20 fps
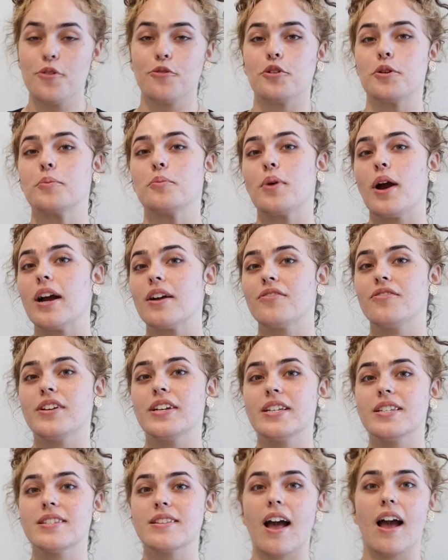For
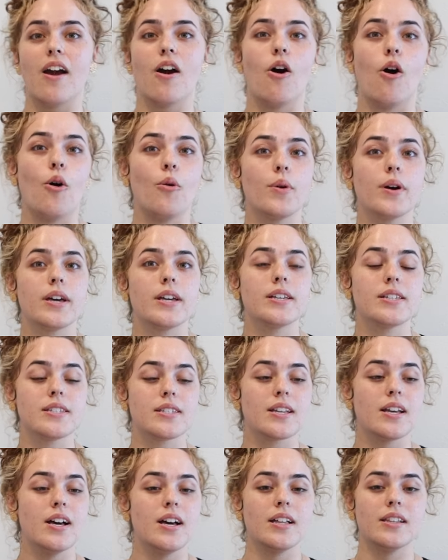breakfast, I
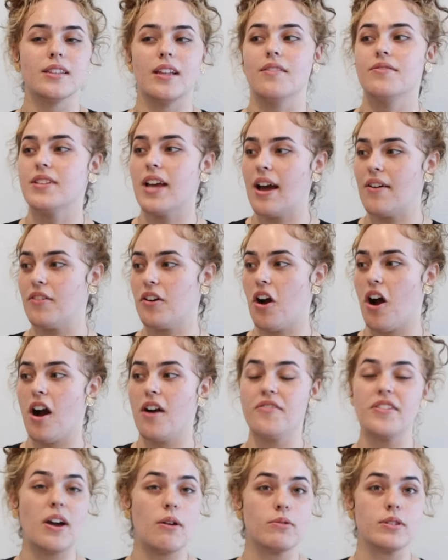always love to have a
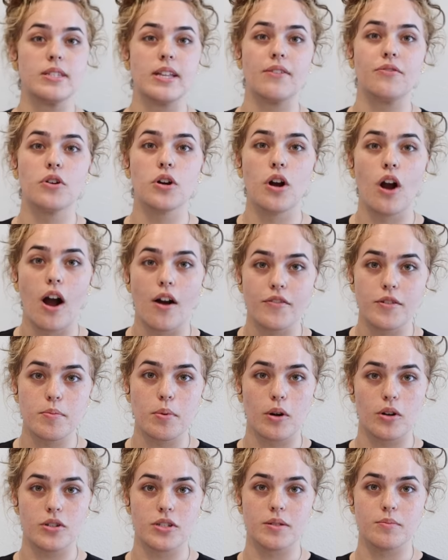coffee. I was never a coffee
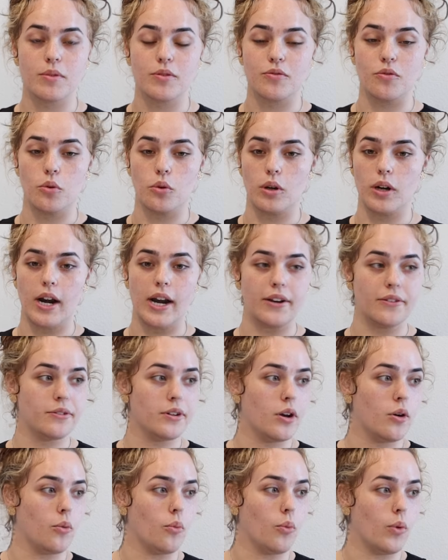person before. I don't
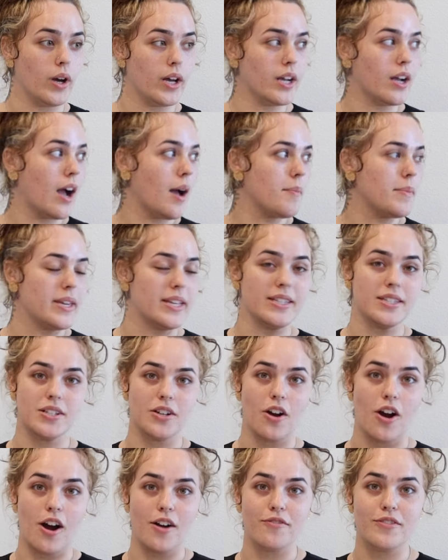know what got me into
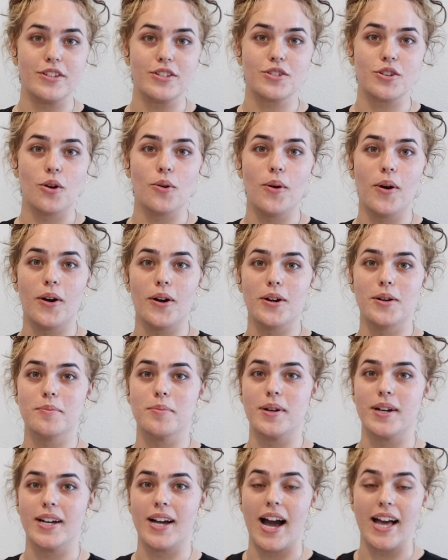coffee so hard,
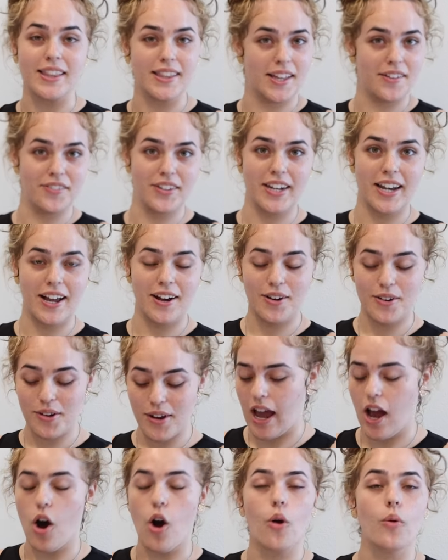but I love it now.
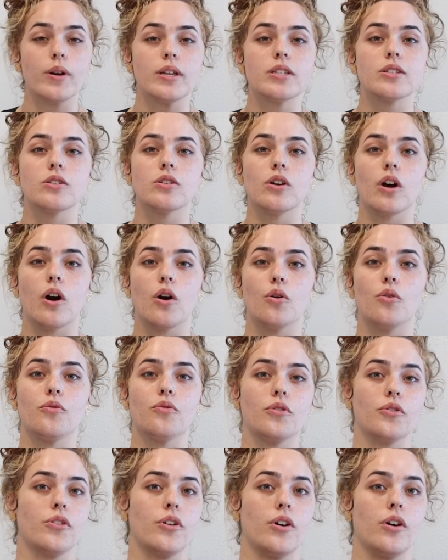I always go
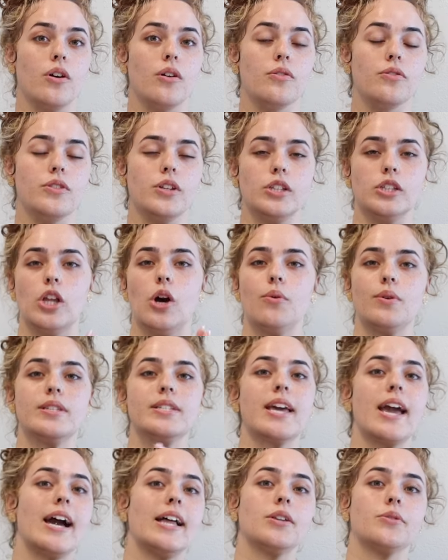for the, the
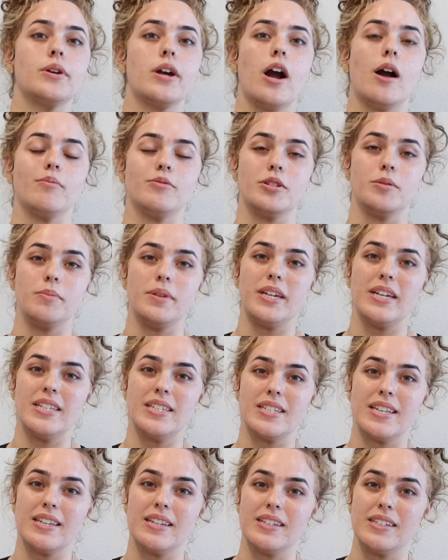lowest calorie option
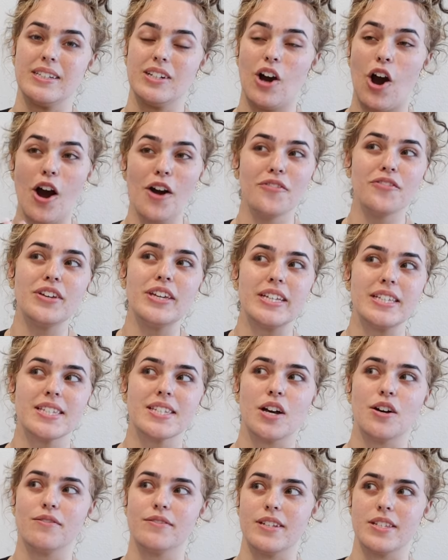because coffee
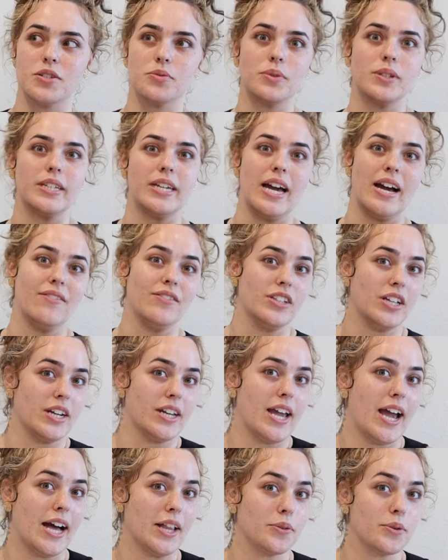itself doesn't really have a lot
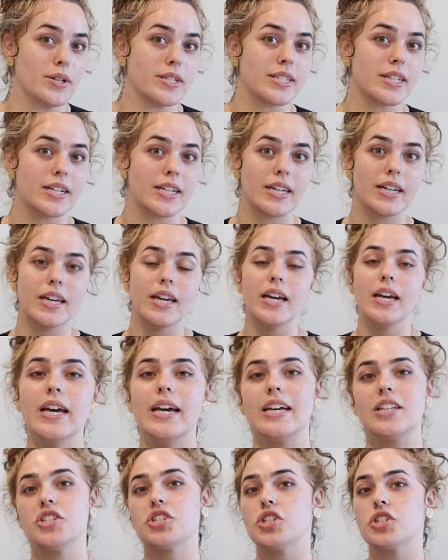of calories in it.
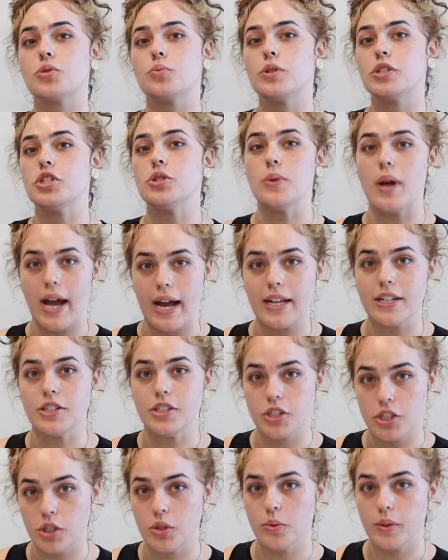It's just what you add
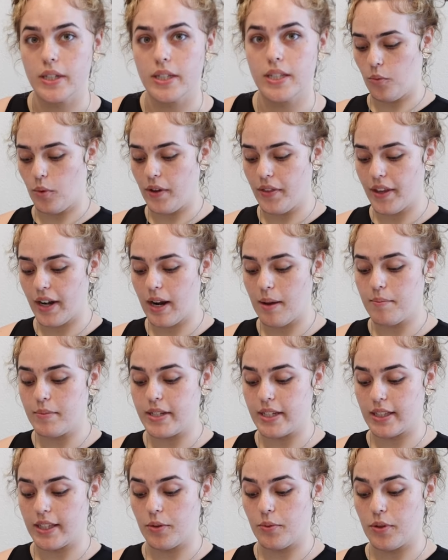to it. The one that I'm
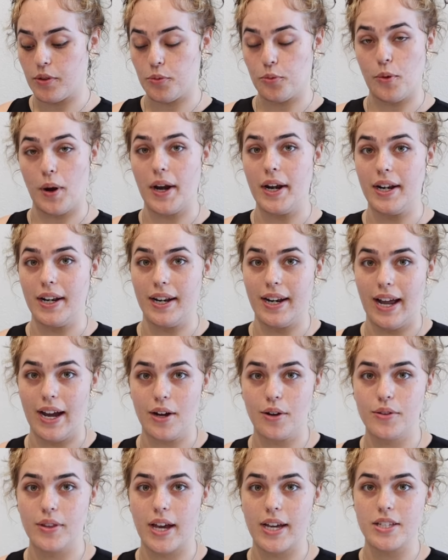dealing with right
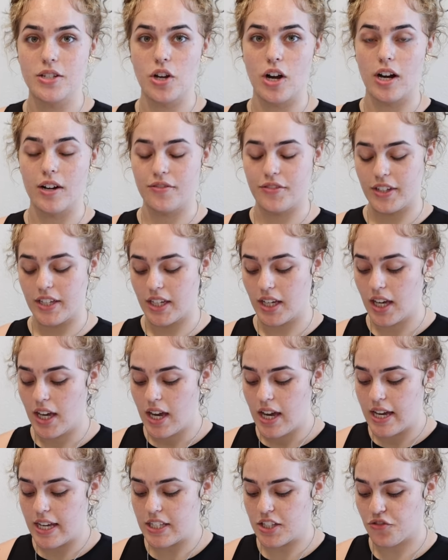now, the iced coffee,
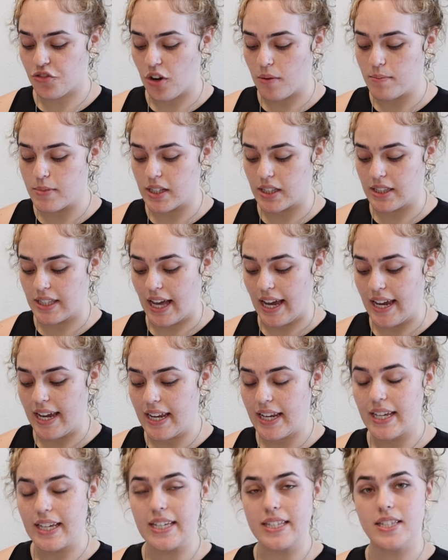is from
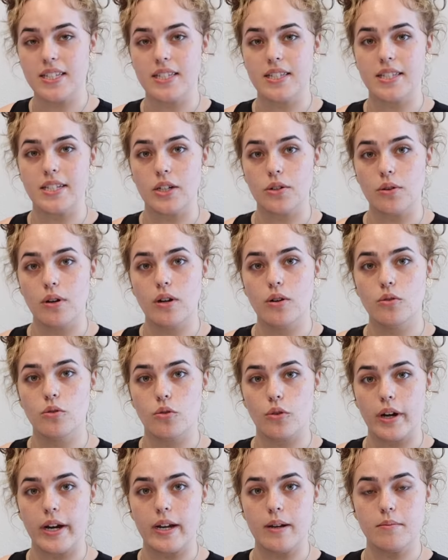Delight. It's a zero
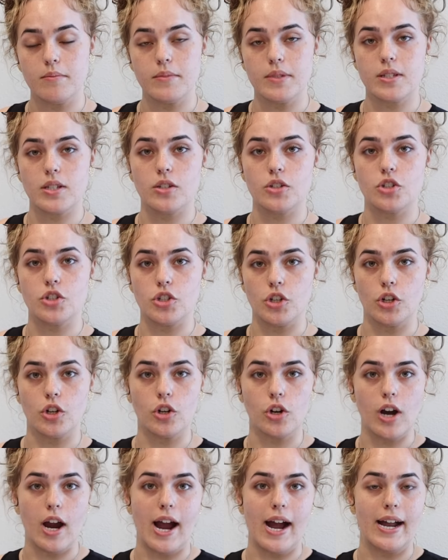grams
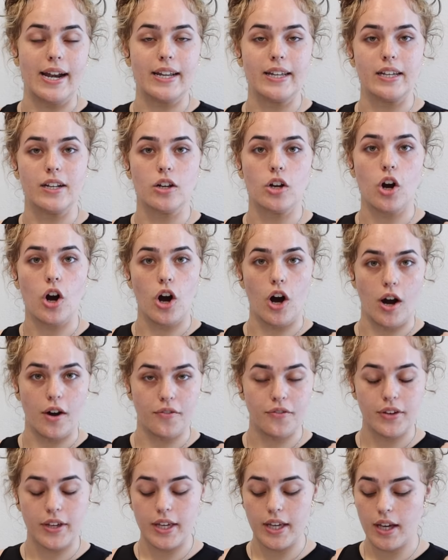sugar added
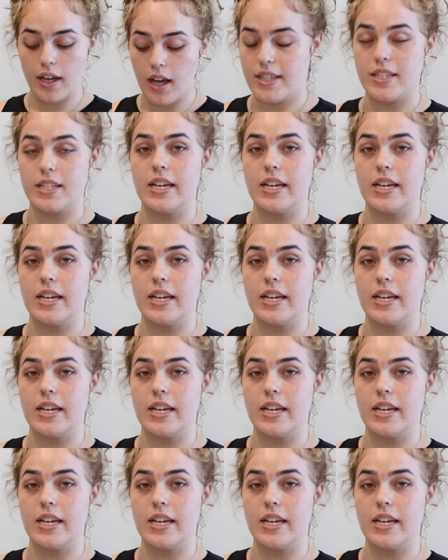coffee.